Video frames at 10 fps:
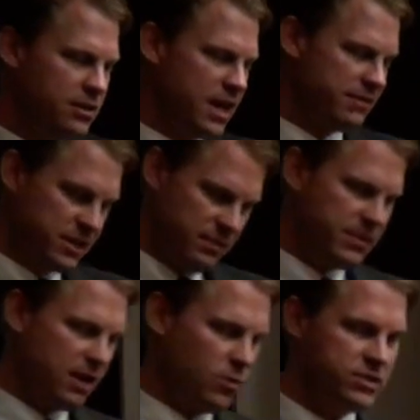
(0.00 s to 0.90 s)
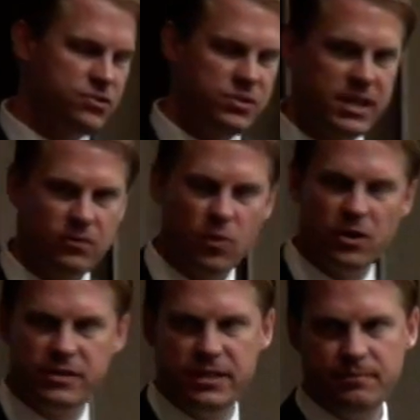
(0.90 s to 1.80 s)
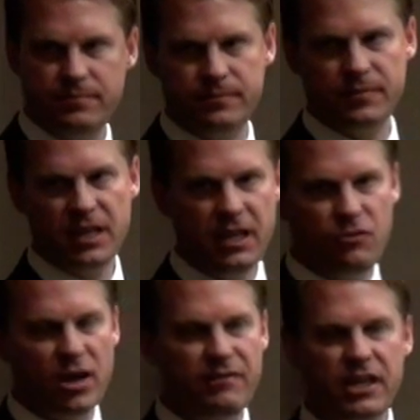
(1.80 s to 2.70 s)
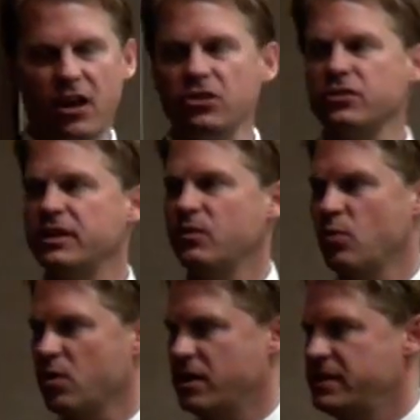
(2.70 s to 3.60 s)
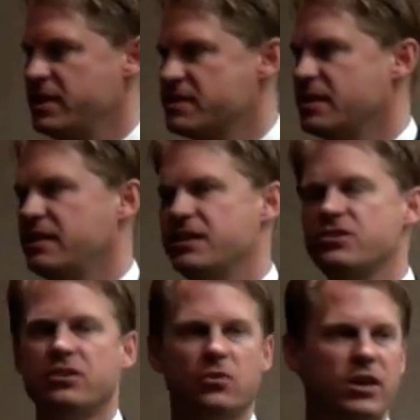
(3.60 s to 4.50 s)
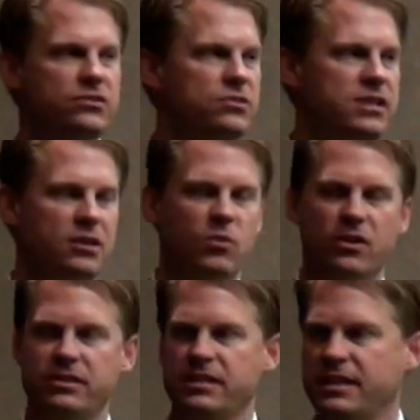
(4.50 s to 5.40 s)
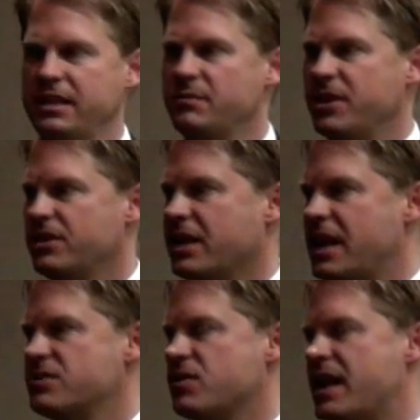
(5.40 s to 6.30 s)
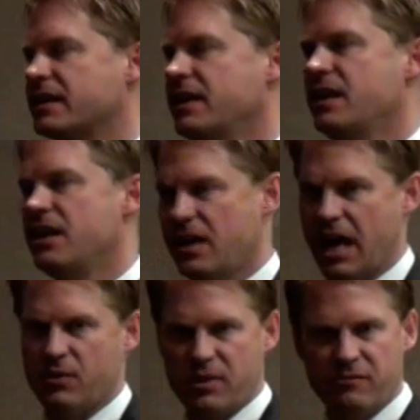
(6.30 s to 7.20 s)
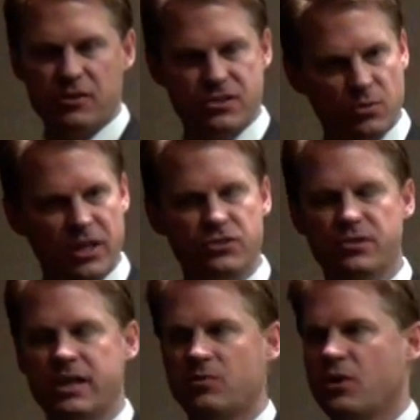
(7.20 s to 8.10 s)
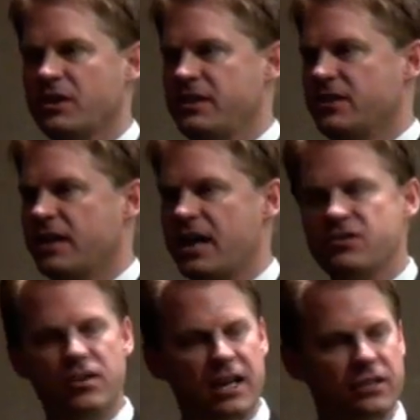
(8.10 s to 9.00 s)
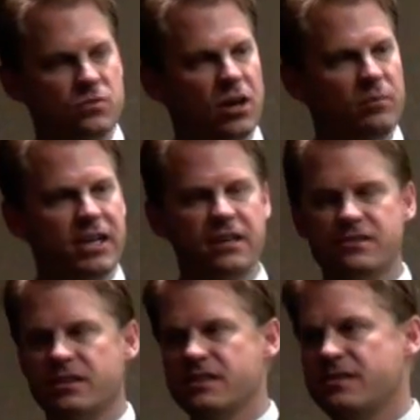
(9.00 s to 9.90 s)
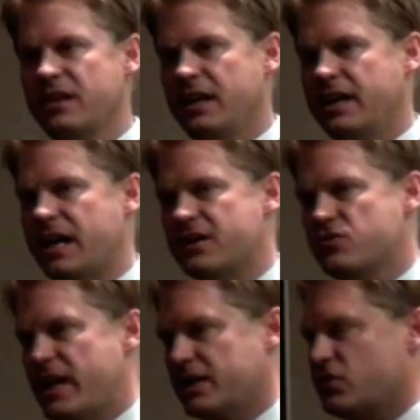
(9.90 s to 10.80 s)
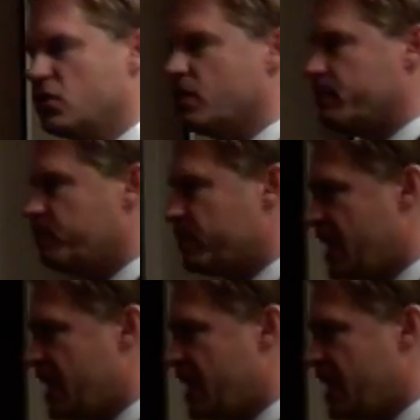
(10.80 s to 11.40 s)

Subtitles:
You have to give them that 1-2-10 warranty. If you have any alternate warranties in addition to the 1-2-10 warranty, they need to be in your contract. I'd reference the 1-2-10 warranty in your contract as well because it is a contract term.